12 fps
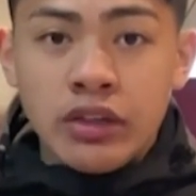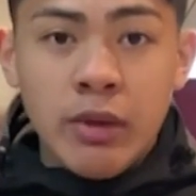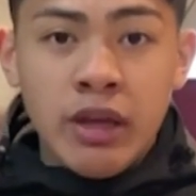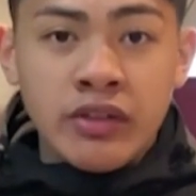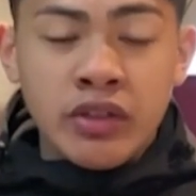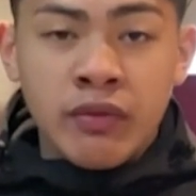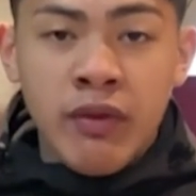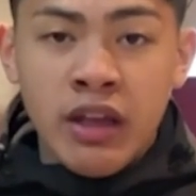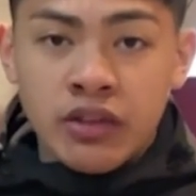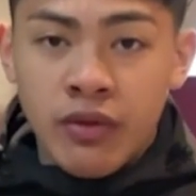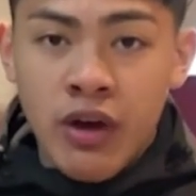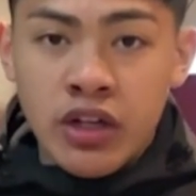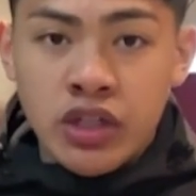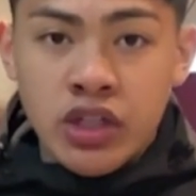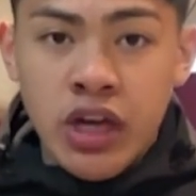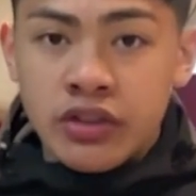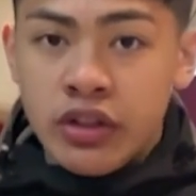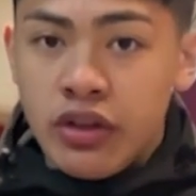to make its advanced fighter
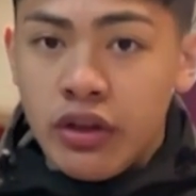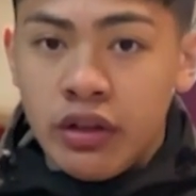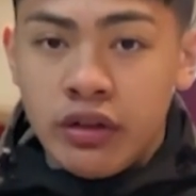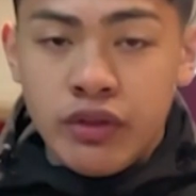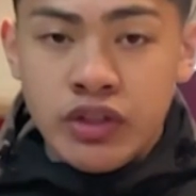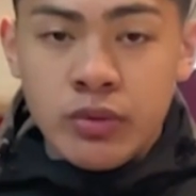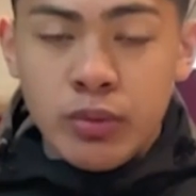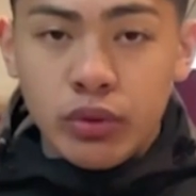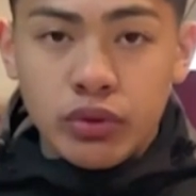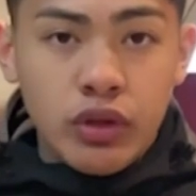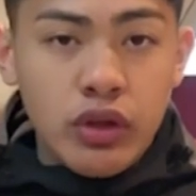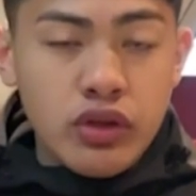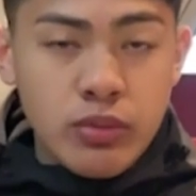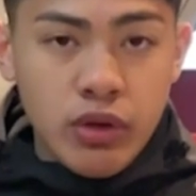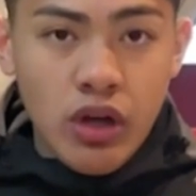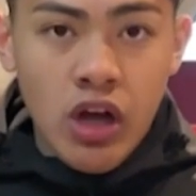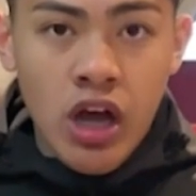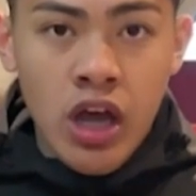jets nearly invisible to the
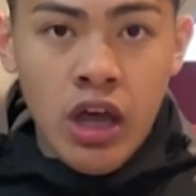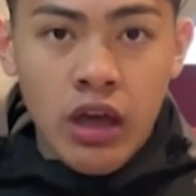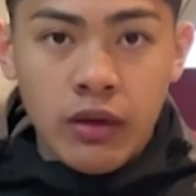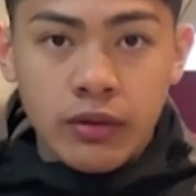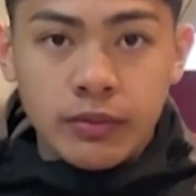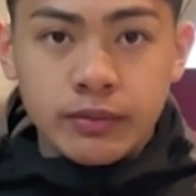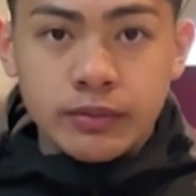human eye.